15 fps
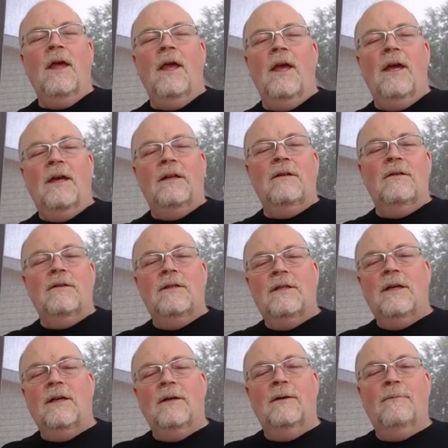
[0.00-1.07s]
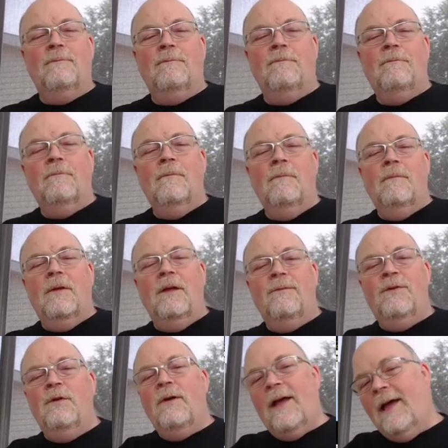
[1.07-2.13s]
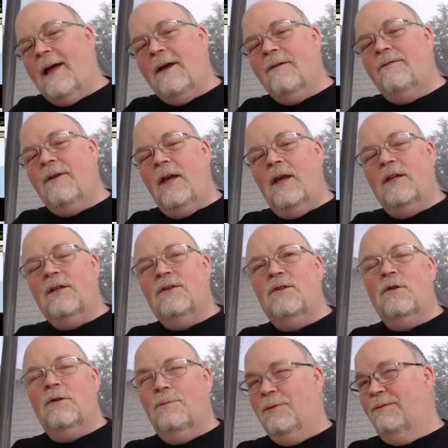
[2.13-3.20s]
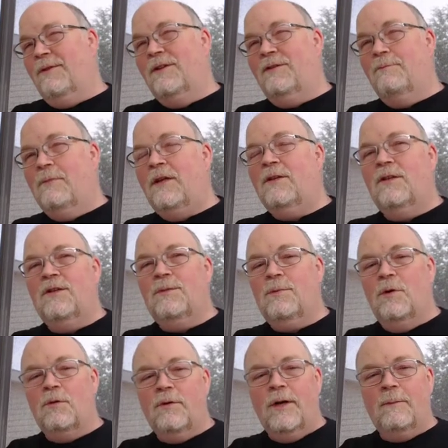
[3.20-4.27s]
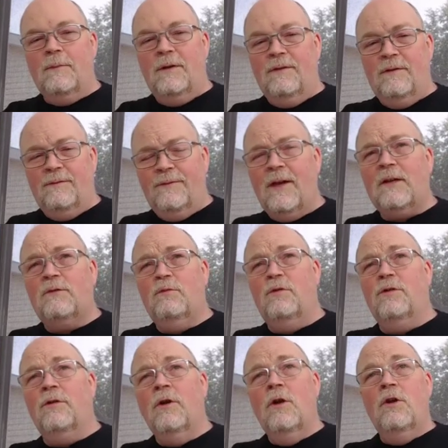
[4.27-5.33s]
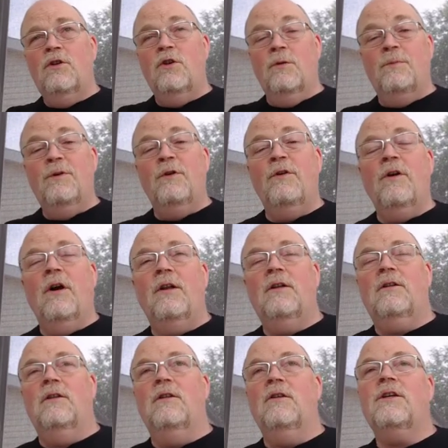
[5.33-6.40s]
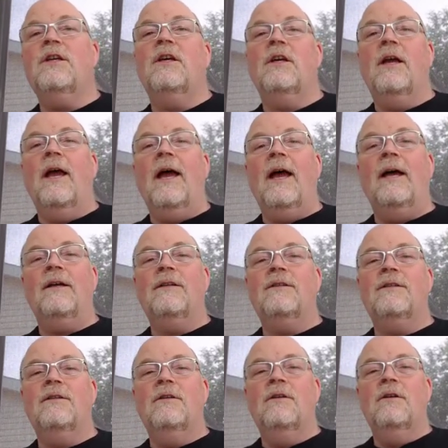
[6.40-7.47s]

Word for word: And um, if you have any sort of preventive maintenance program in effect where you're periodically looking at